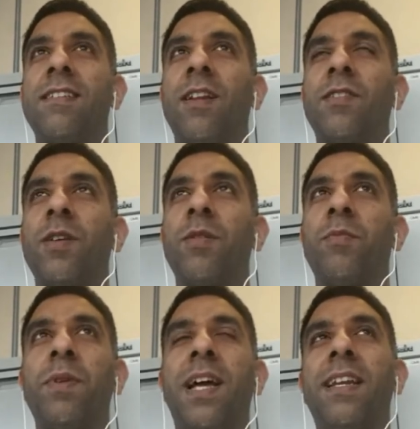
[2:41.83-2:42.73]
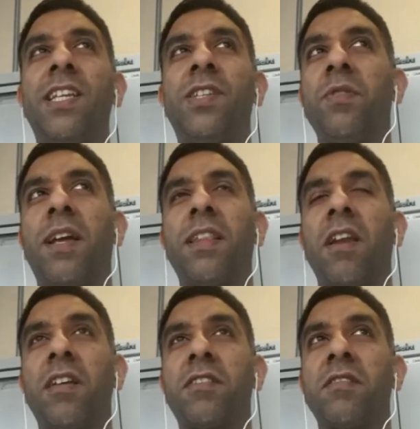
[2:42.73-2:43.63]
You know, so at least for like the
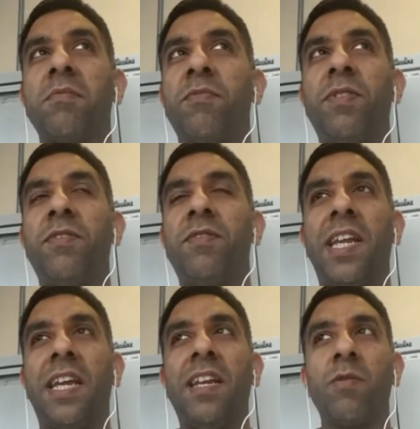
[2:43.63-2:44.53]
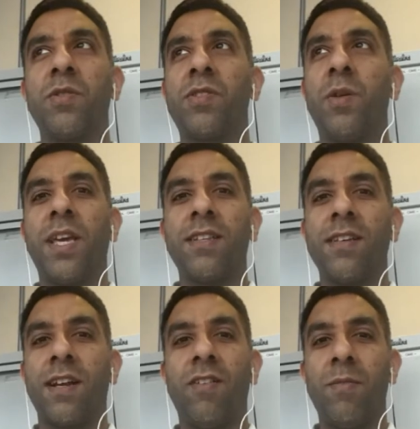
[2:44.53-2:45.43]
last 15 or so years,
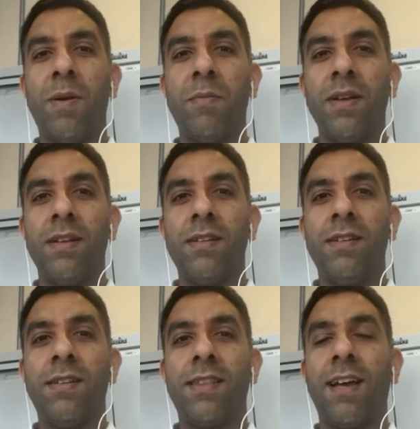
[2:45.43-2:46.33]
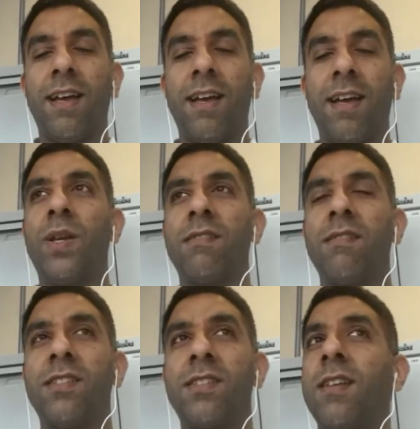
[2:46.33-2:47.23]
I can remember that I've been
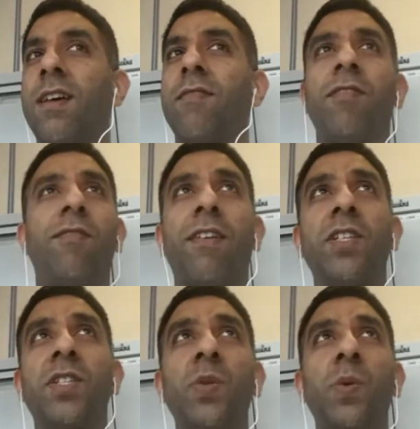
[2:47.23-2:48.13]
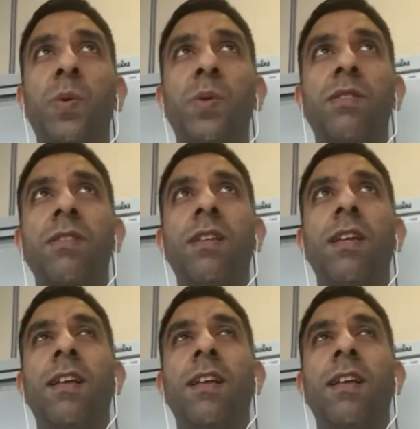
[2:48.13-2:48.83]
doing stuff of various sorts.